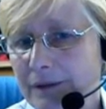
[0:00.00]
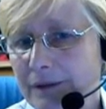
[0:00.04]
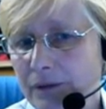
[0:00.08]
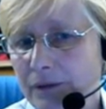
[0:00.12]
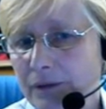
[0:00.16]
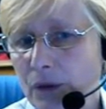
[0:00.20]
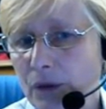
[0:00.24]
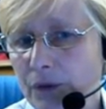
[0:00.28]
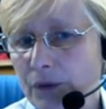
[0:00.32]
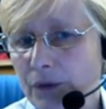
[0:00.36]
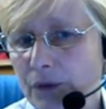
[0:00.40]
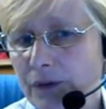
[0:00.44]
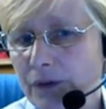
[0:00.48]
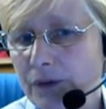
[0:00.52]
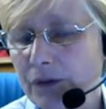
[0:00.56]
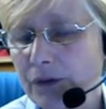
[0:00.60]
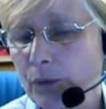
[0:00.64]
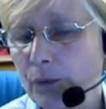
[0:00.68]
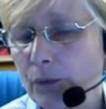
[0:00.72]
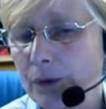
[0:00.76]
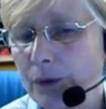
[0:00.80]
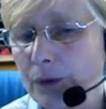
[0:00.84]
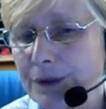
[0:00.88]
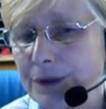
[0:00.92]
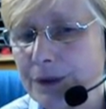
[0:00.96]
of course, is
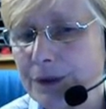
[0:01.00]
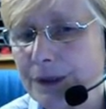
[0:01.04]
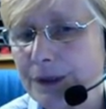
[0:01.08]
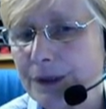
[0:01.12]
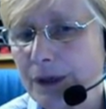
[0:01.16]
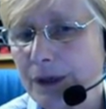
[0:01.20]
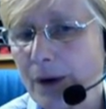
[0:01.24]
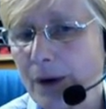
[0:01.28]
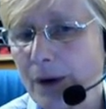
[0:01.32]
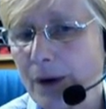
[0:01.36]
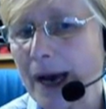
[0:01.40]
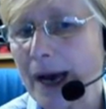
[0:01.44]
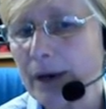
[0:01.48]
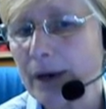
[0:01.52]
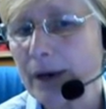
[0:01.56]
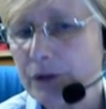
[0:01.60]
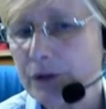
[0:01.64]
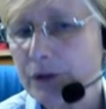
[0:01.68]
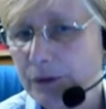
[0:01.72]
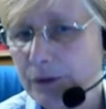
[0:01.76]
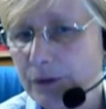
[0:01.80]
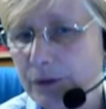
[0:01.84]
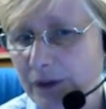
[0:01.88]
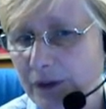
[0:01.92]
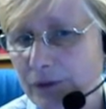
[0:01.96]
you want to know how
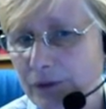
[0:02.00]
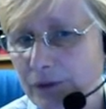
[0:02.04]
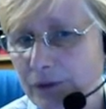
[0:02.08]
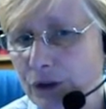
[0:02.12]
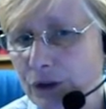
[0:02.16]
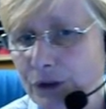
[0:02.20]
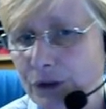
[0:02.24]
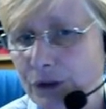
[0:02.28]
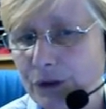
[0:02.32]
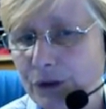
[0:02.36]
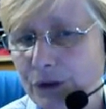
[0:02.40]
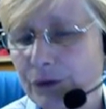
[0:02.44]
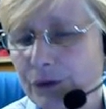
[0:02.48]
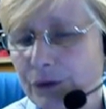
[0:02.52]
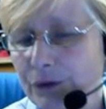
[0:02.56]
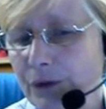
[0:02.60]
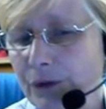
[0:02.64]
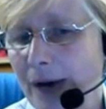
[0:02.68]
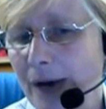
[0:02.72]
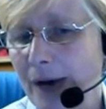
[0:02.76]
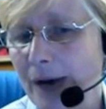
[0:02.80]
to, as I've just shown you,